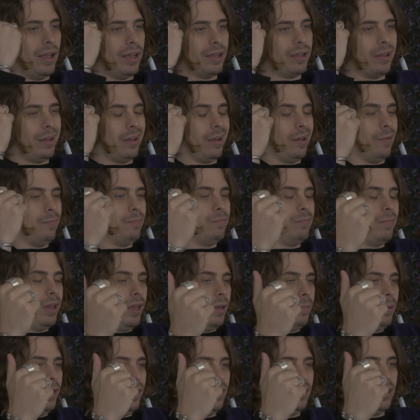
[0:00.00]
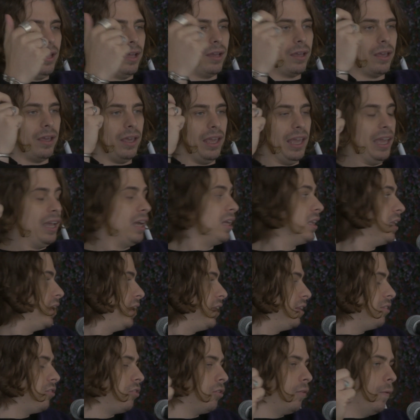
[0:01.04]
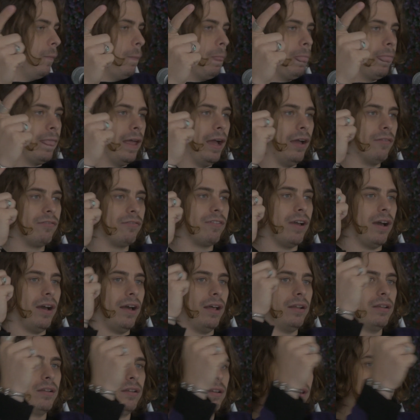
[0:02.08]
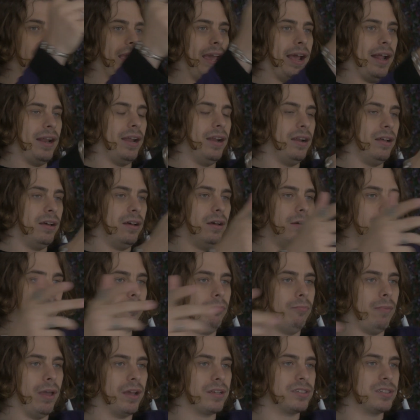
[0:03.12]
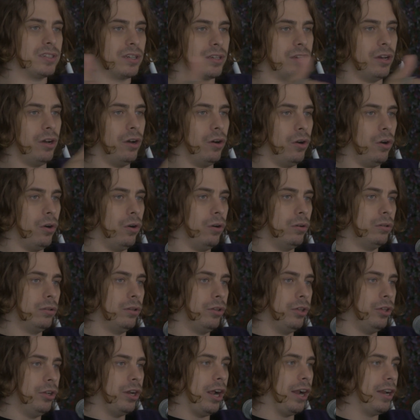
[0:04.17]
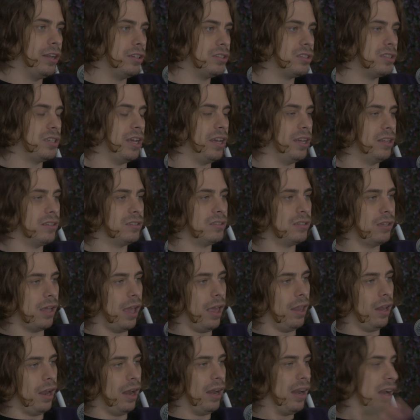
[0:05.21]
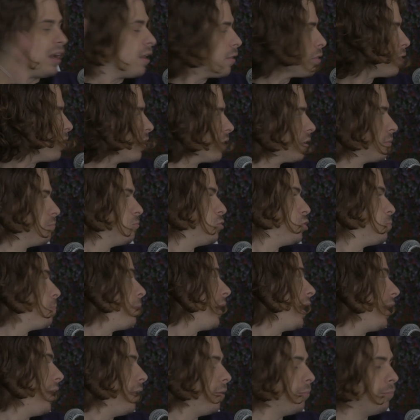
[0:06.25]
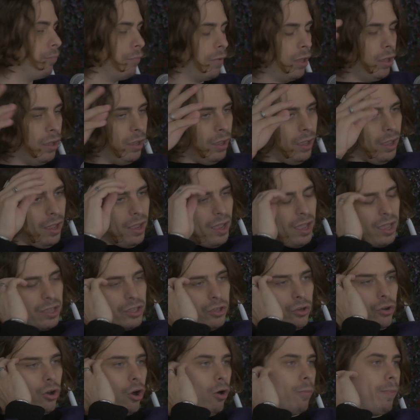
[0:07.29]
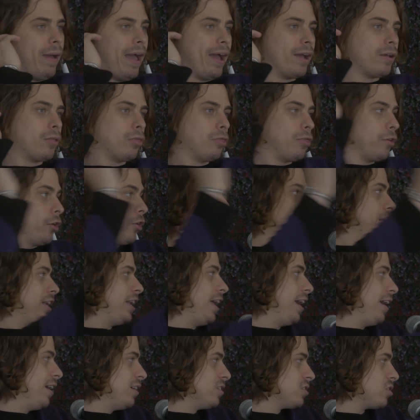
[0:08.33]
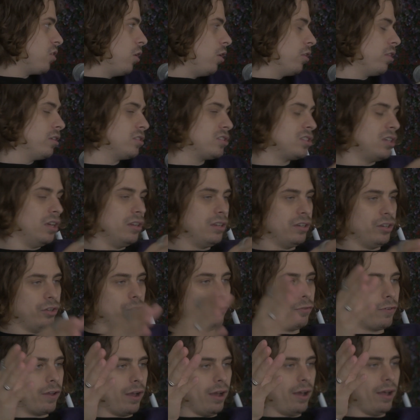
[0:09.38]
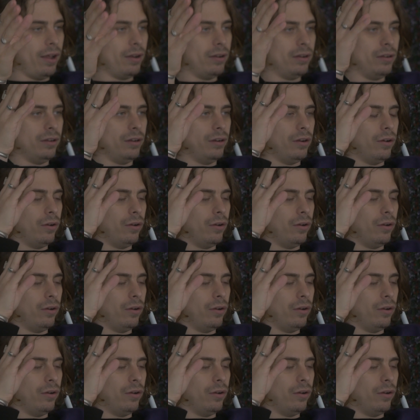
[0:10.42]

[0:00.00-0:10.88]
like maybe like England. I've got Canada, Mexico, the United States, and I think Japan. Yeah. You go back 30 days, all of a sudden you've got,